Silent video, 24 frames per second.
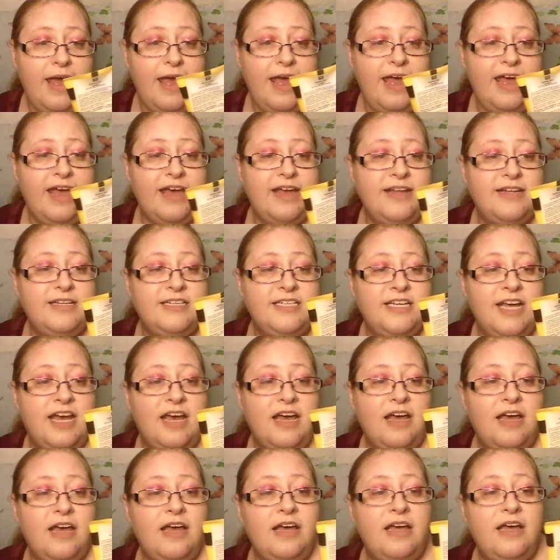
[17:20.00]
and
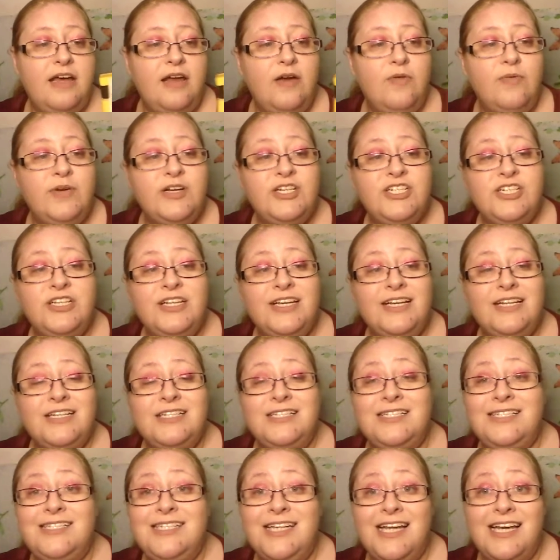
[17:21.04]
uh, originally it's
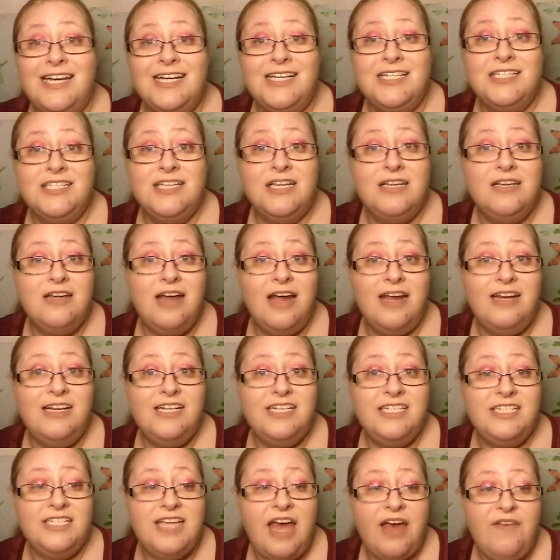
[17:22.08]

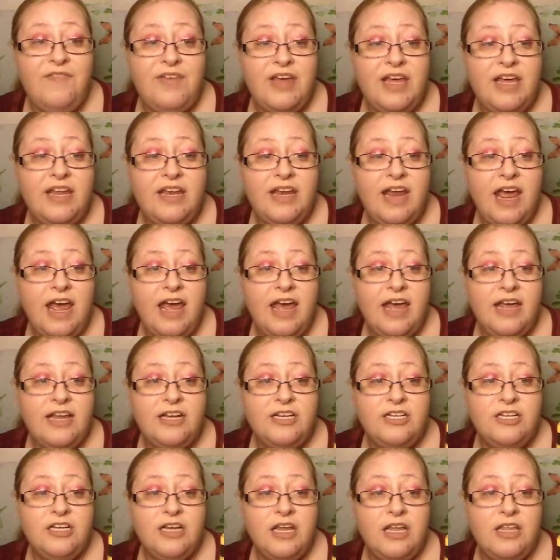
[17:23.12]
697
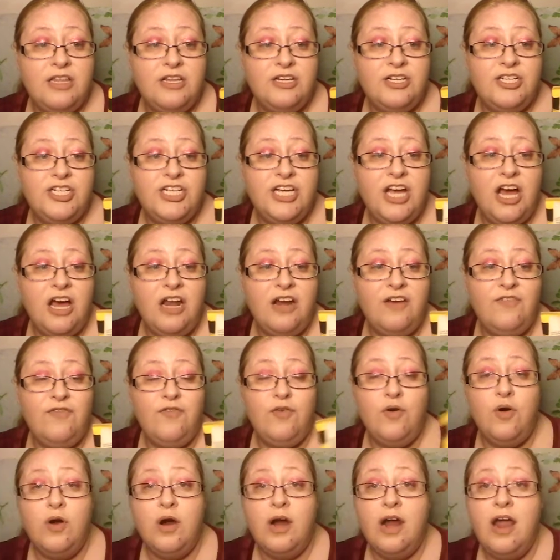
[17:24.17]
and she got it
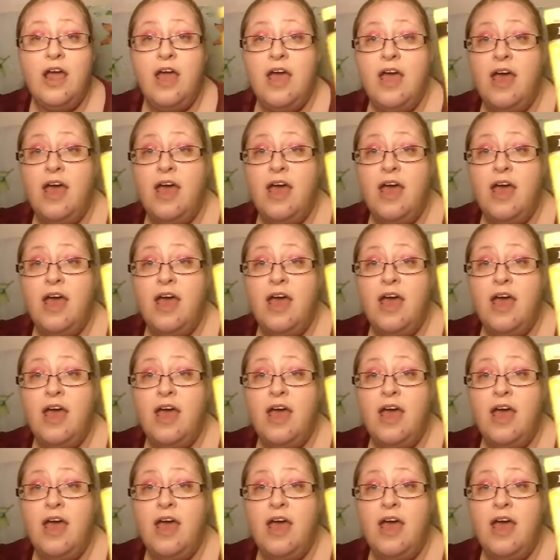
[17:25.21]
for